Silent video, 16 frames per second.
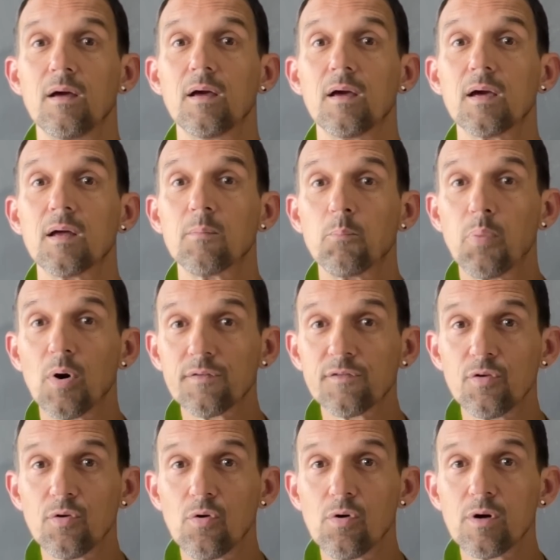In
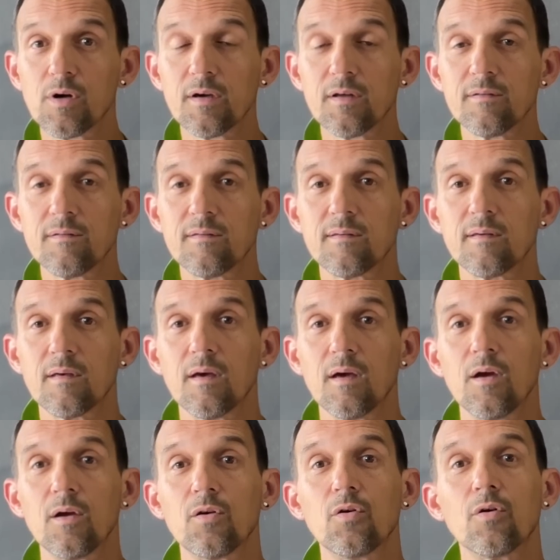potted orchids,
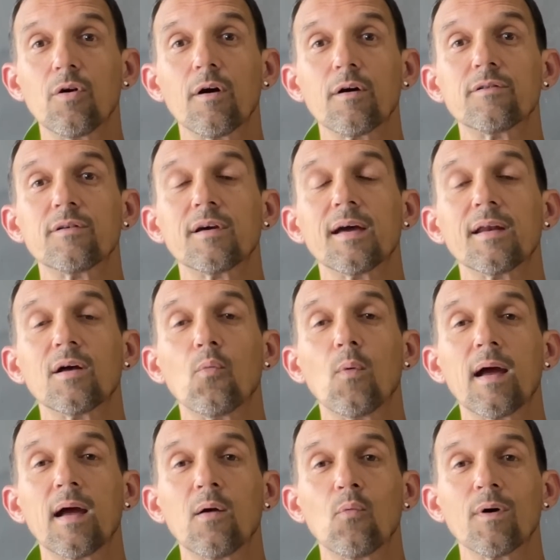you're going to get
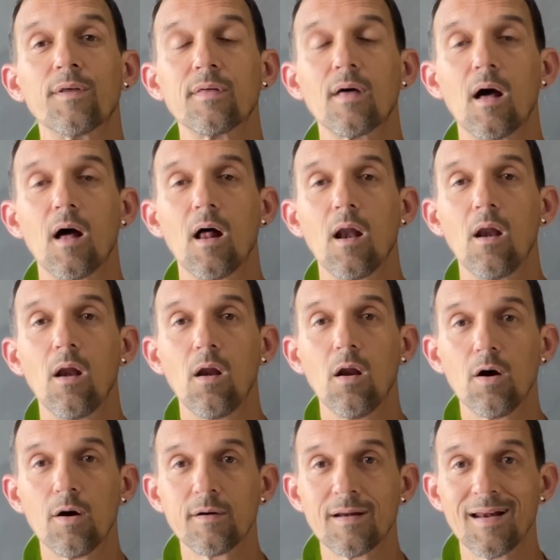away with a
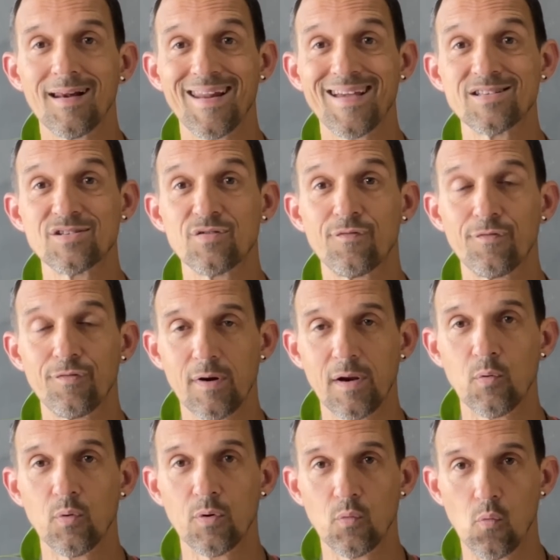lot less
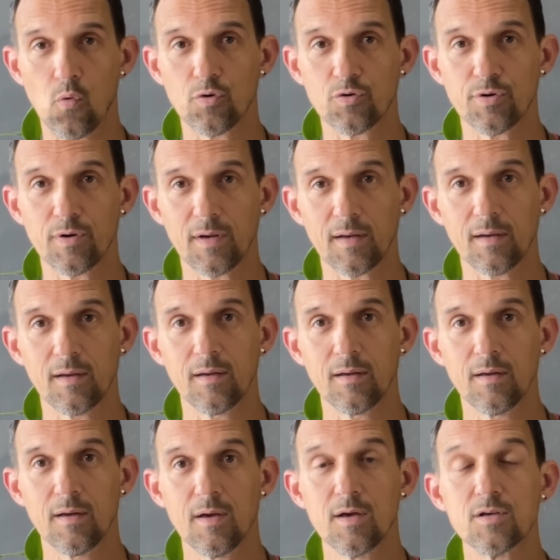frequent watering.
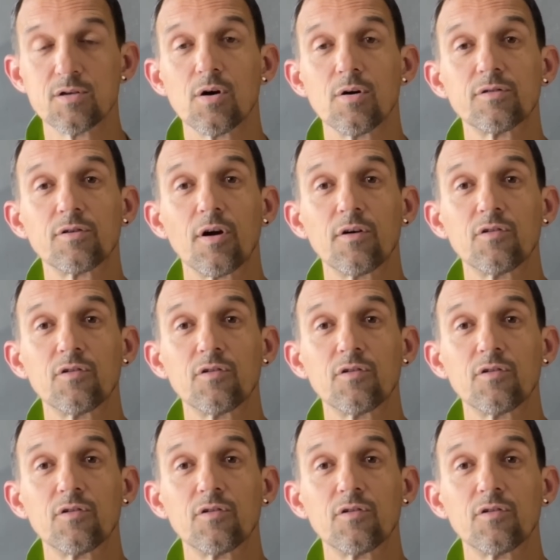So it's going